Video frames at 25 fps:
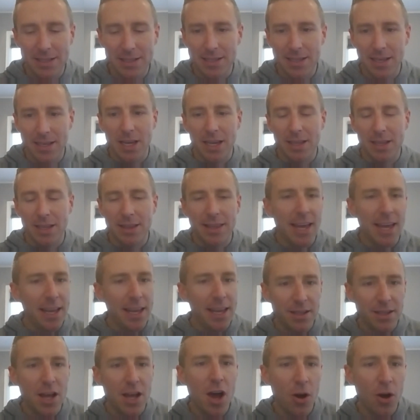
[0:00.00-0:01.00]
it's and
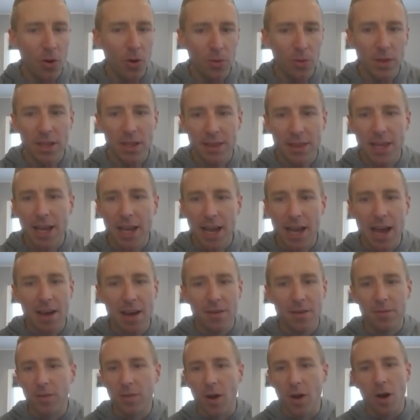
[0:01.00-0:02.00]
they know that they
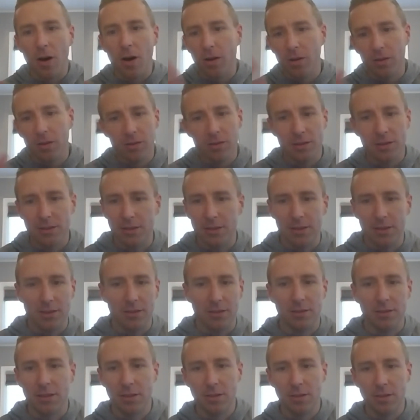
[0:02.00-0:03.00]
have all
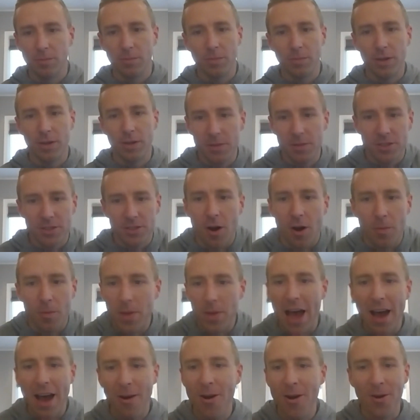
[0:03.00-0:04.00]
pretty much all
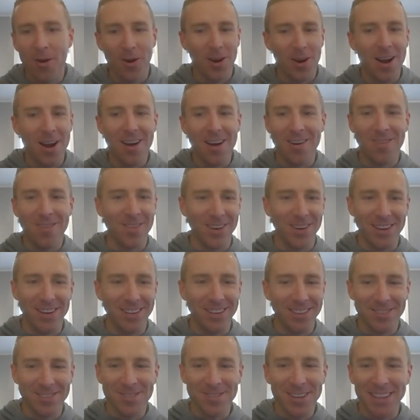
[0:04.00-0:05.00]
power over
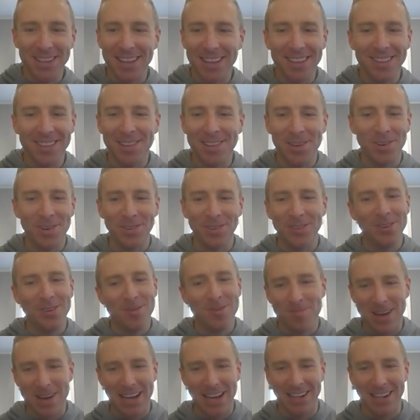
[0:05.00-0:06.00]
you there's really nothing you can
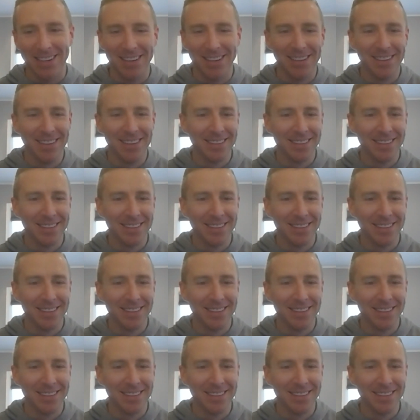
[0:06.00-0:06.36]
do about it